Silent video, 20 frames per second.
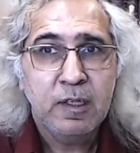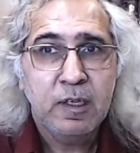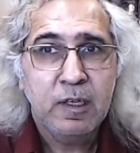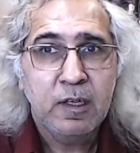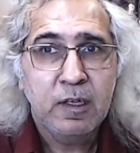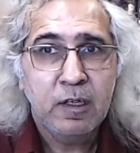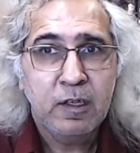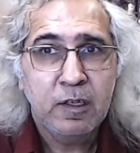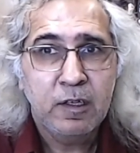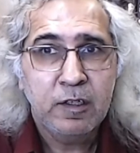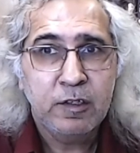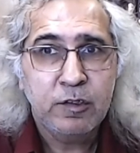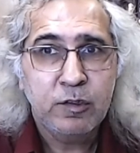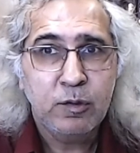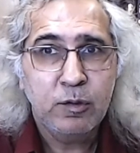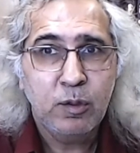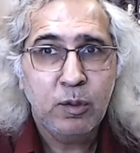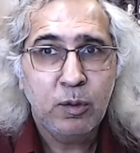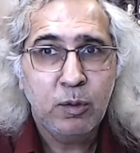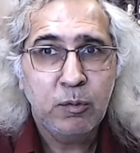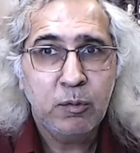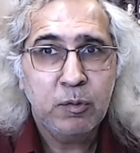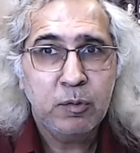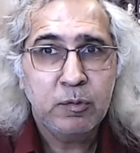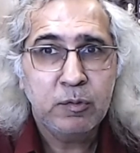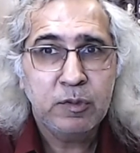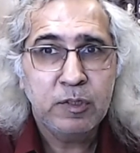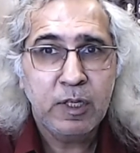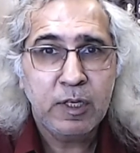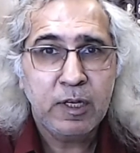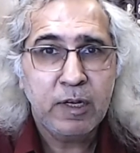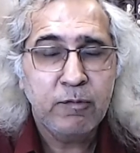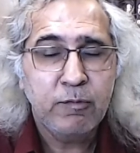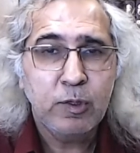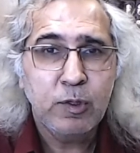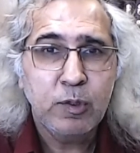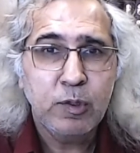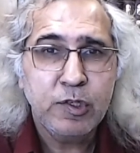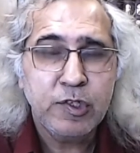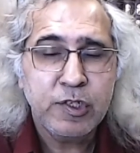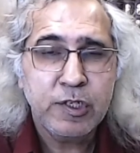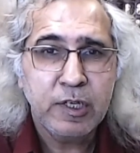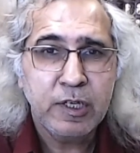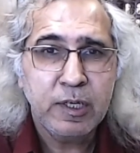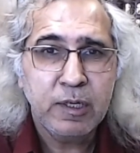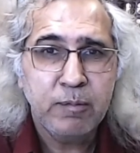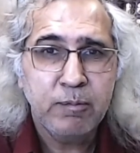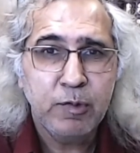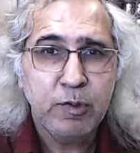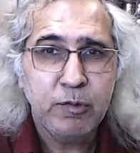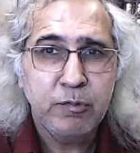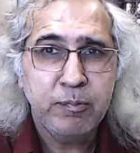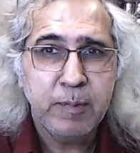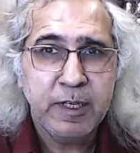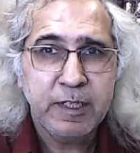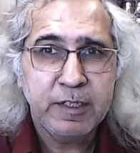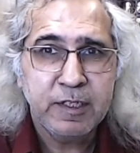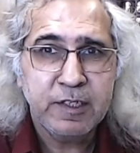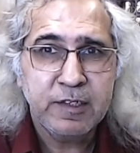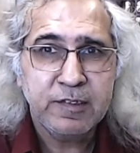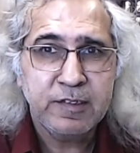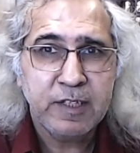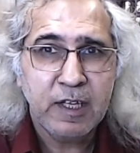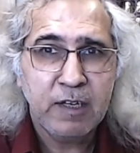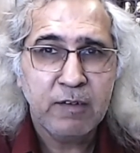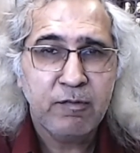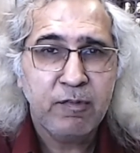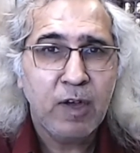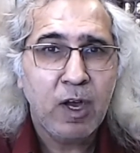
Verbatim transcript: uh, you know, the revolutionary movement itself.